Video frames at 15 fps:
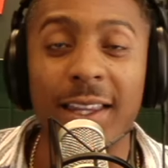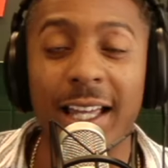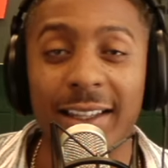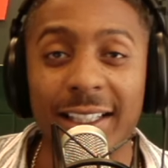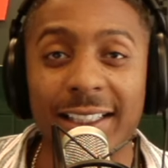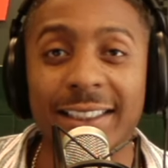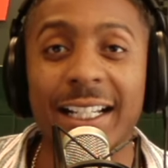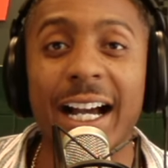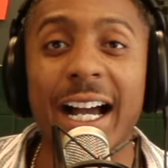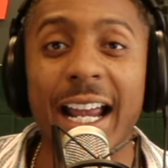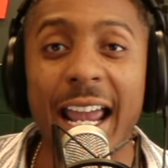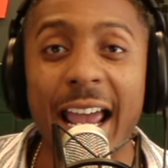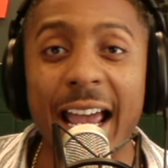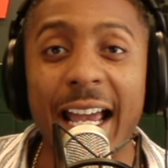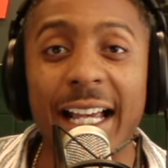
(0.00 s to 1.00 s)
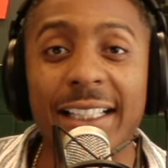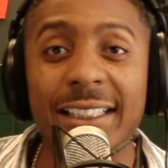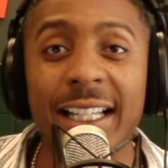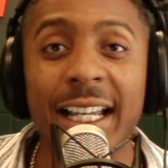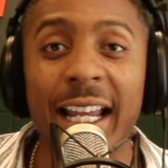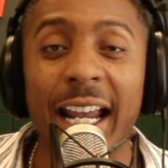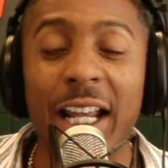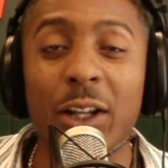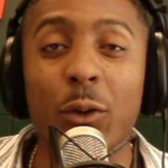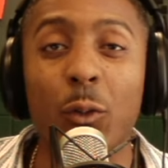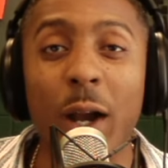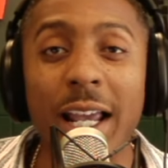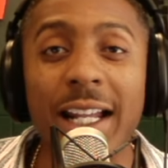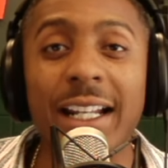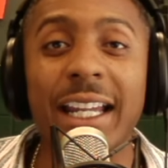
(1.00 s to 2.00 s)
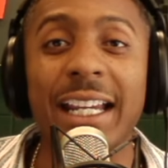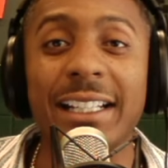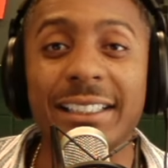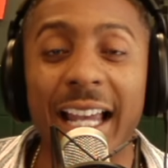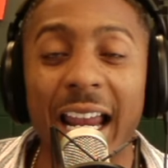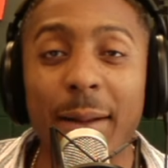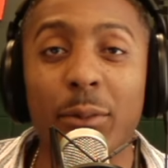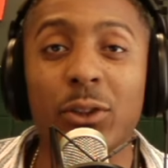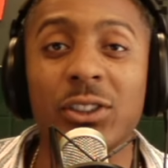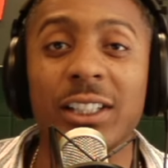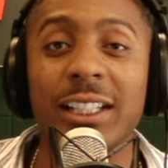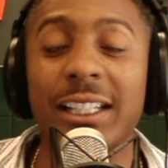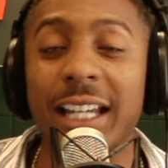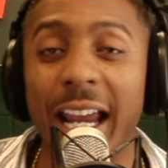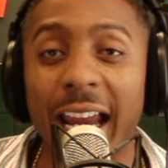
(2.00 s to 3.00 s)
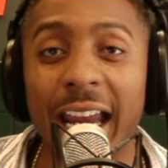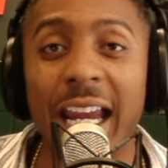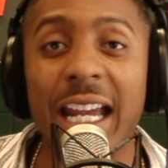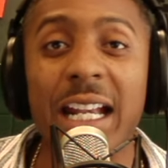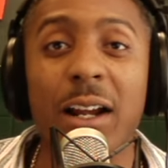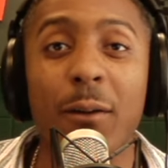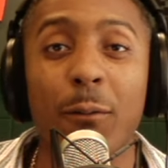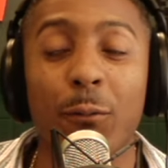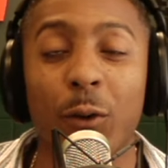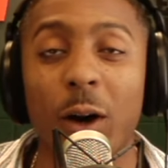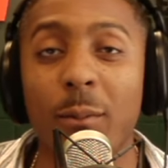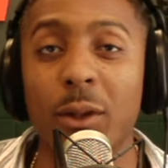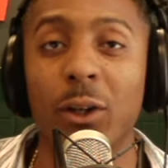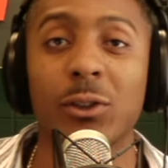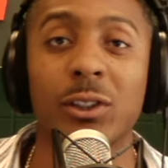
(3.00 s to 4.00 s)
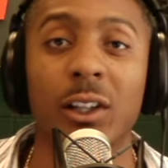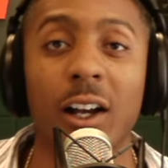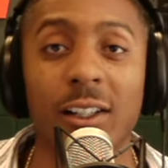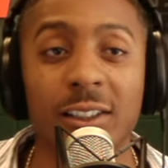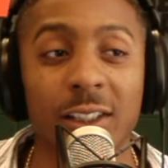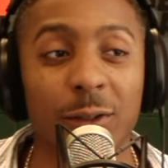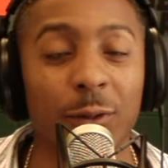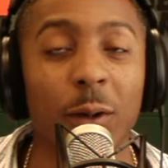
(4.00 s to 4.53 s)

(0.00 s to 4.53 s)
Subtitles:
that this guy has and the way that he's able to gain from those losses,